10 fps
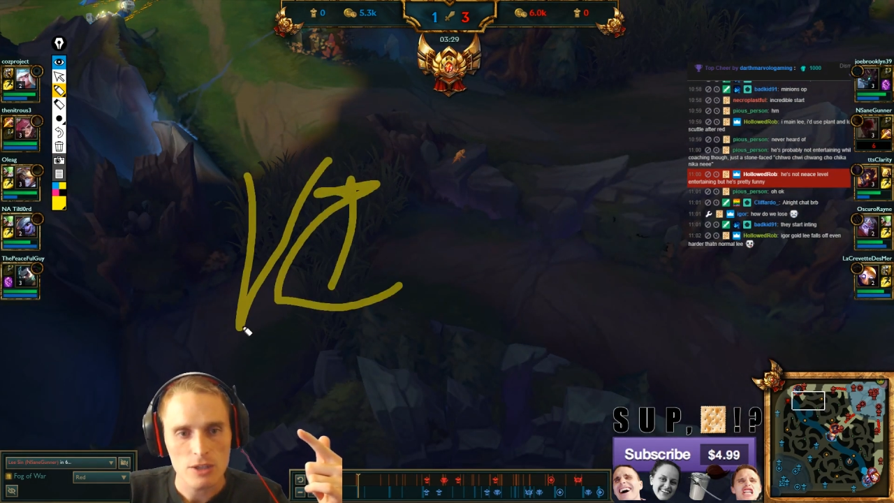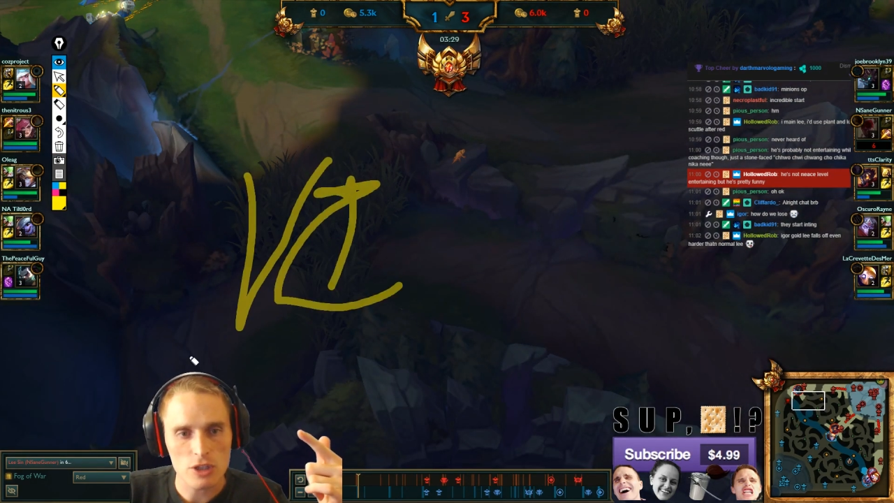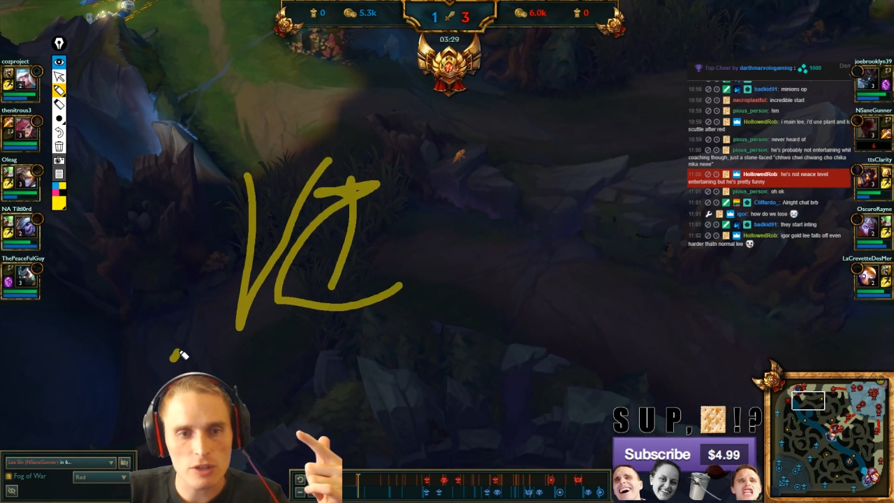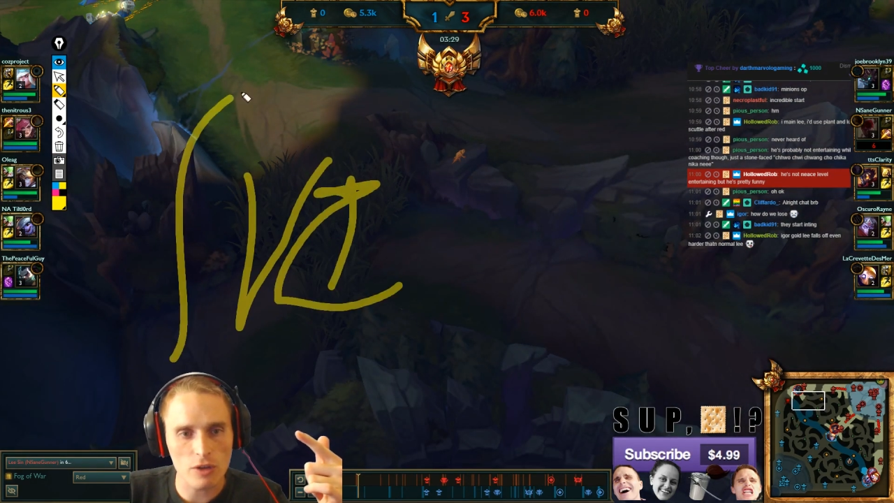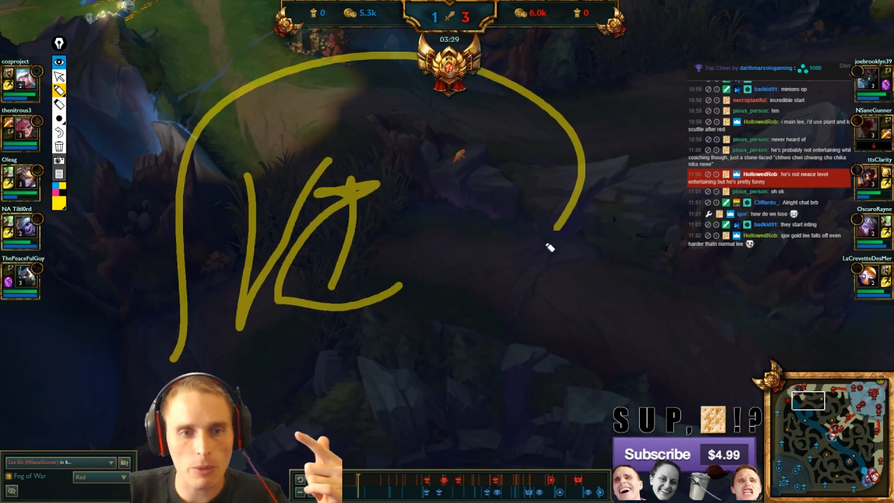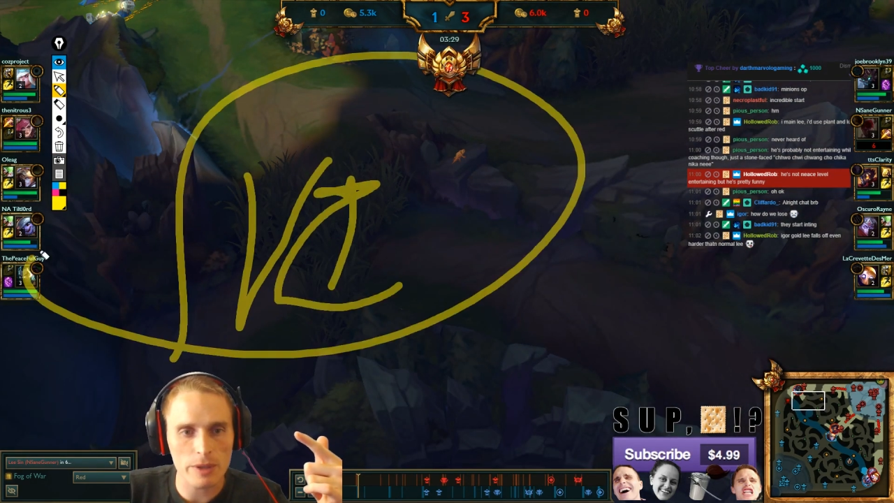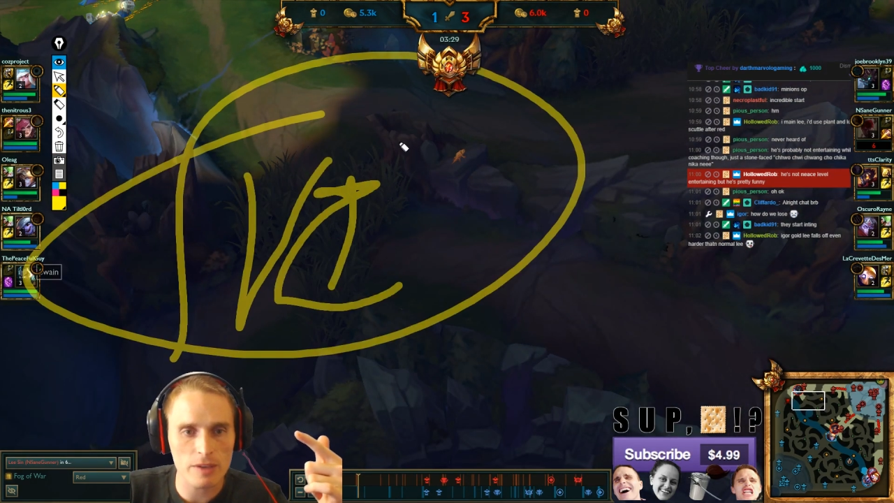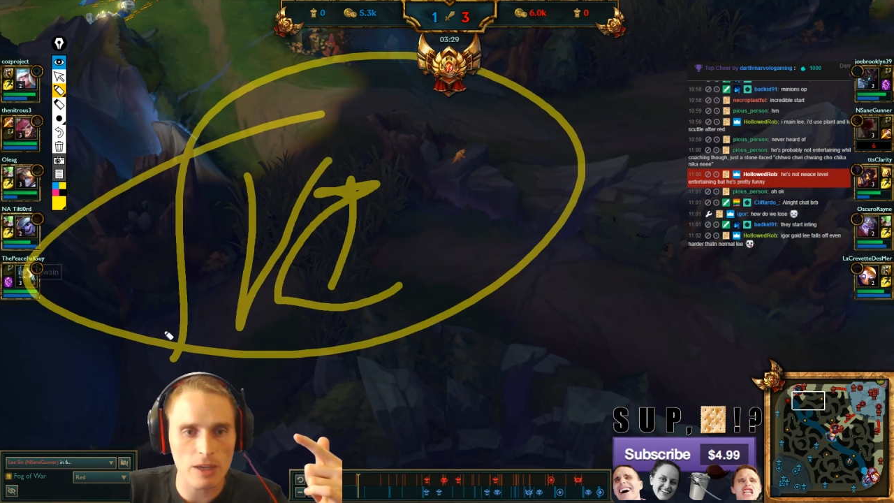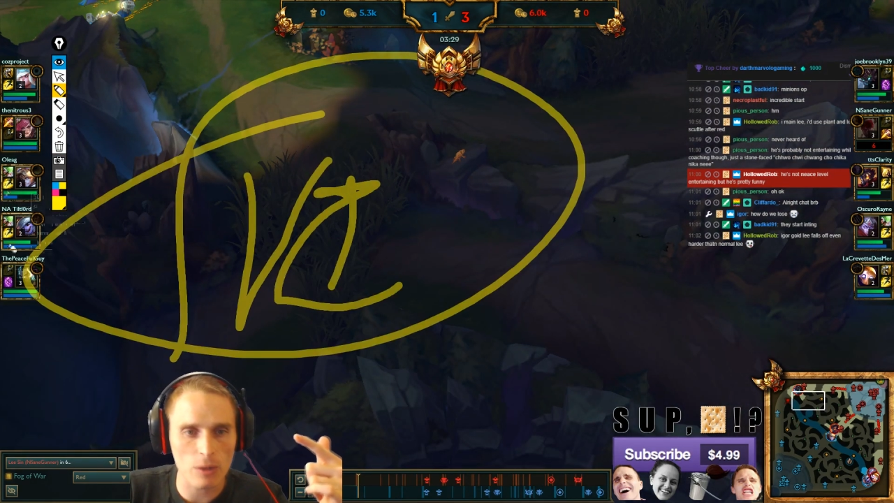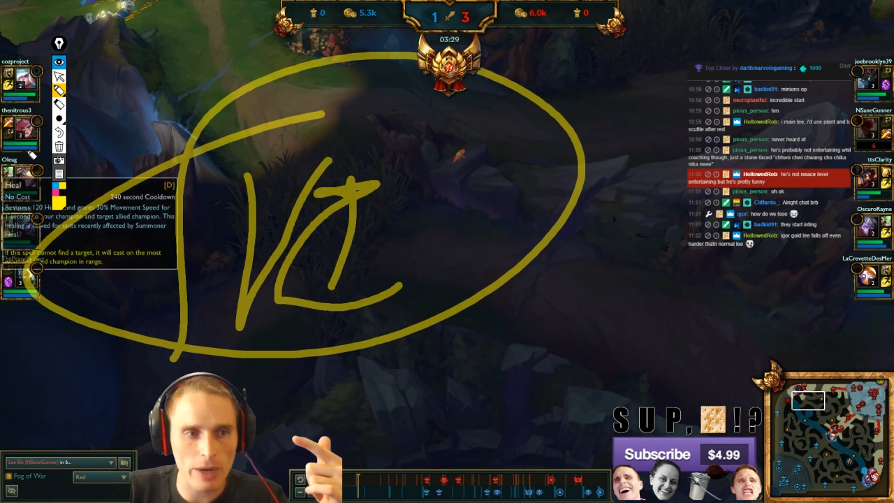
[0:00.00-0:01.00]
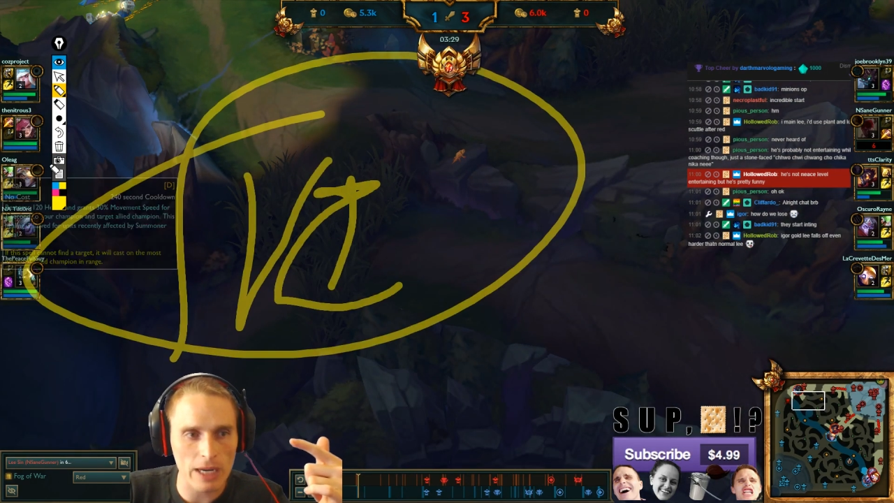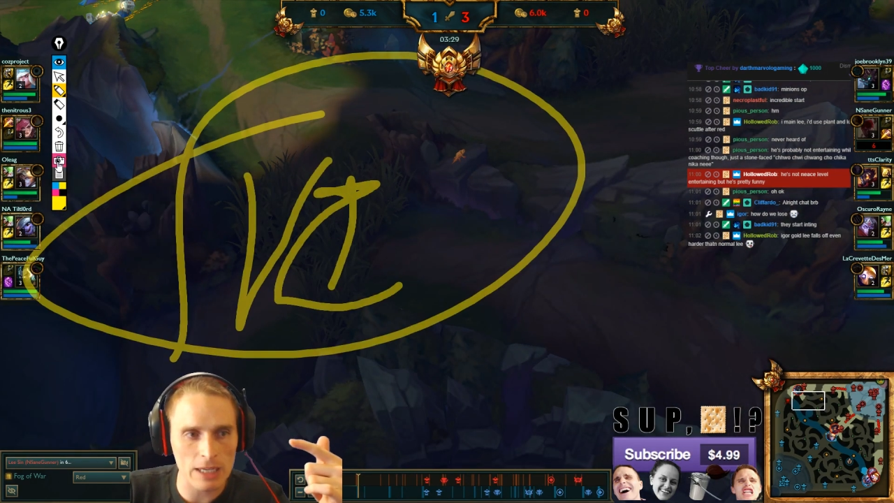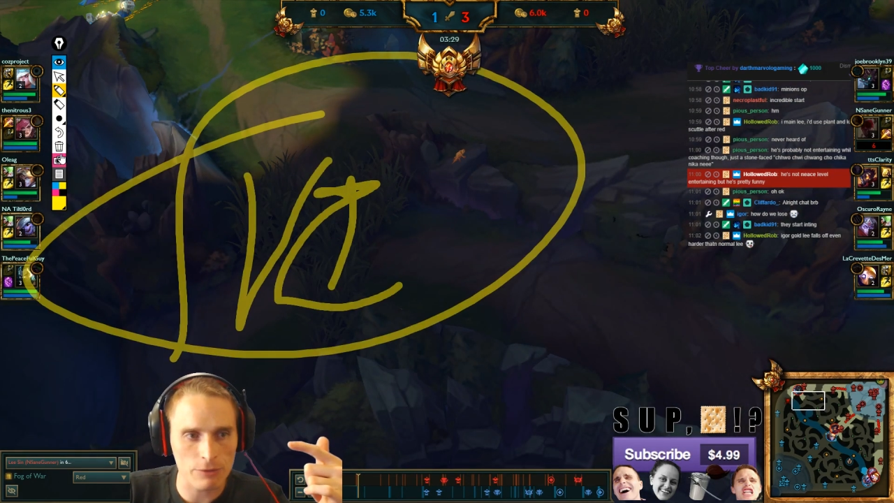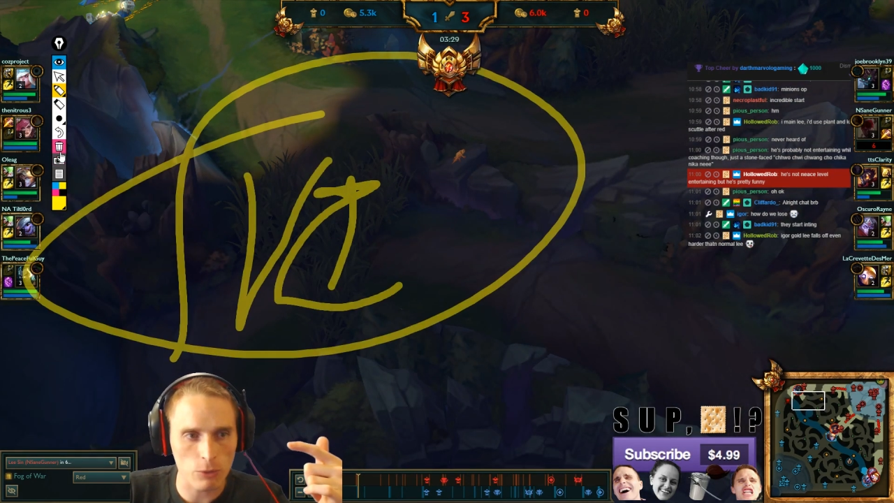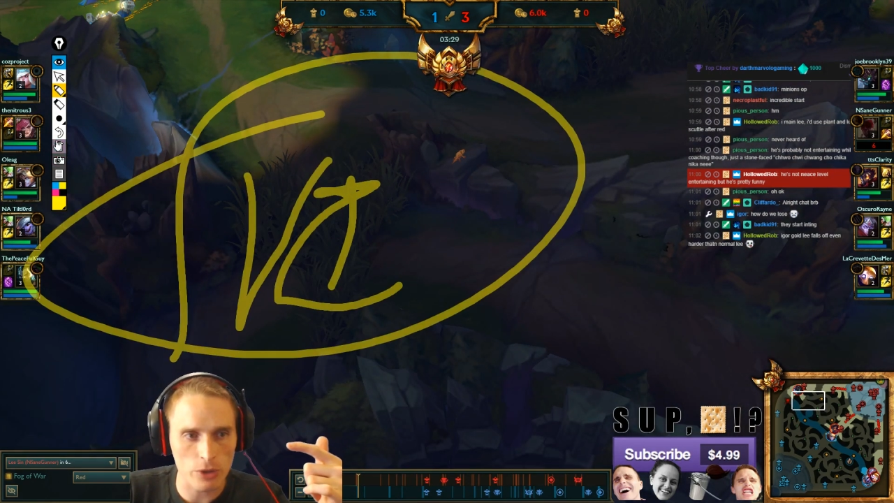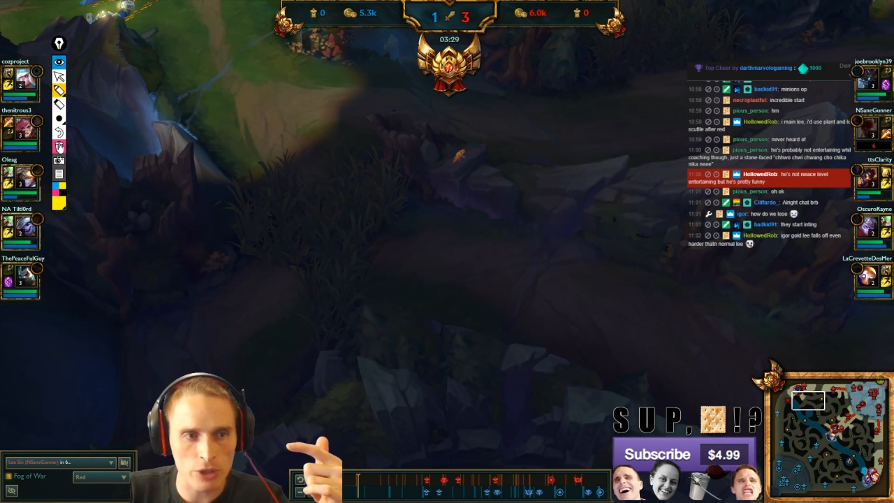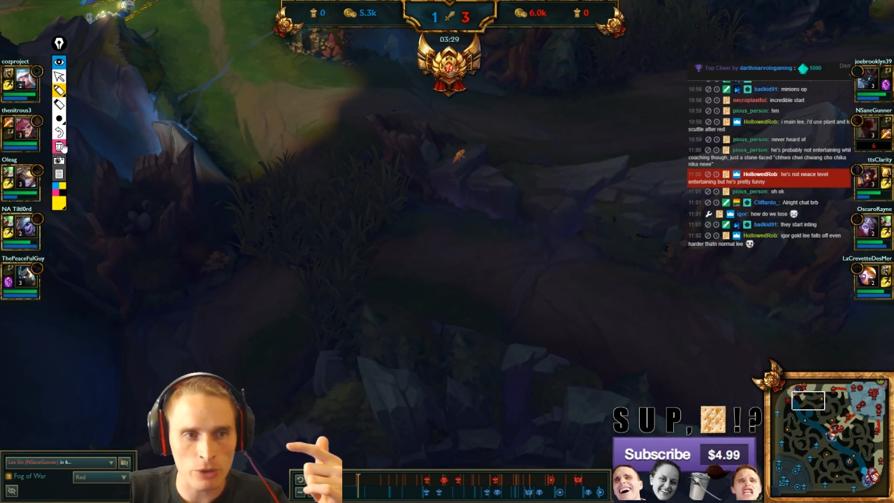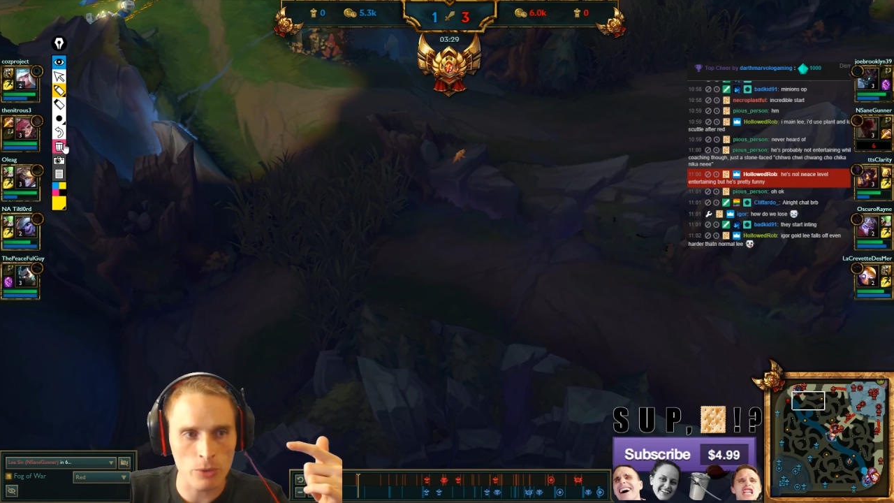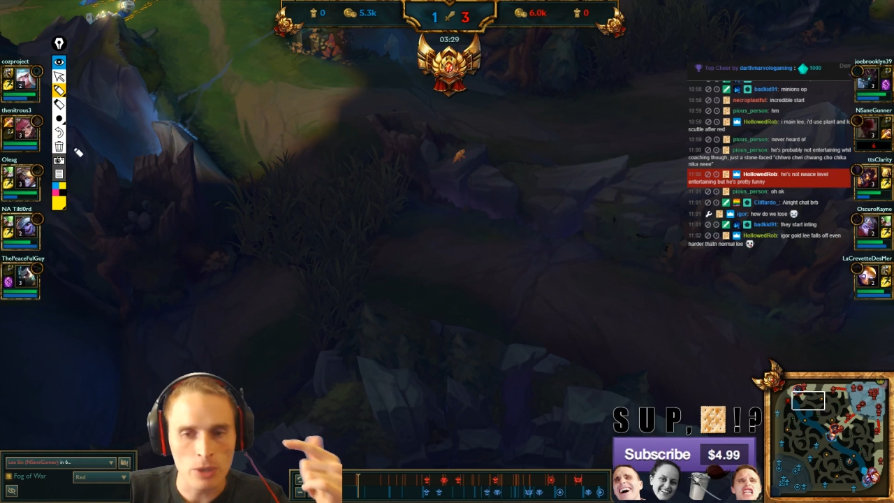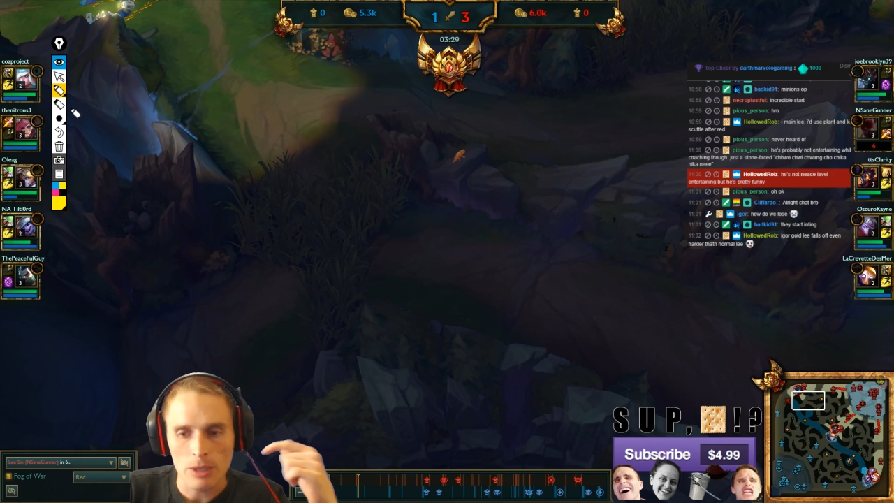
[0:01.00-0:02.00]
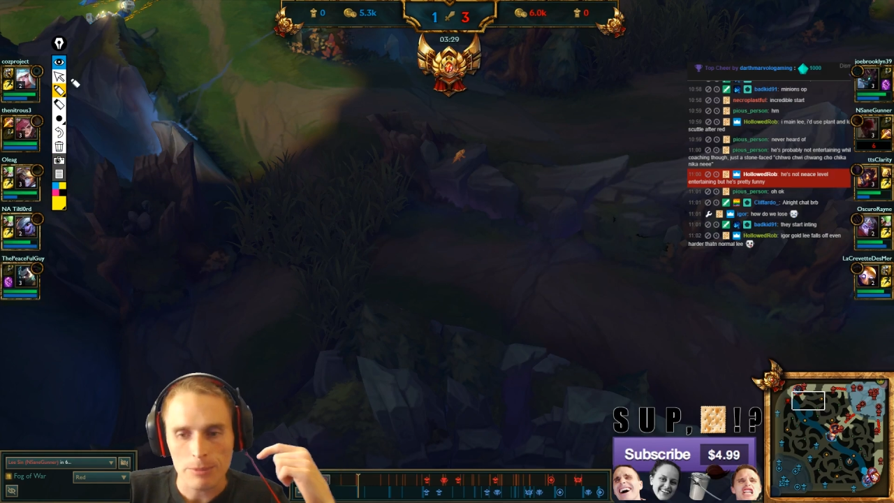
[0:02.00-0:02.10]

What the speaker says: she's always there waiting for you,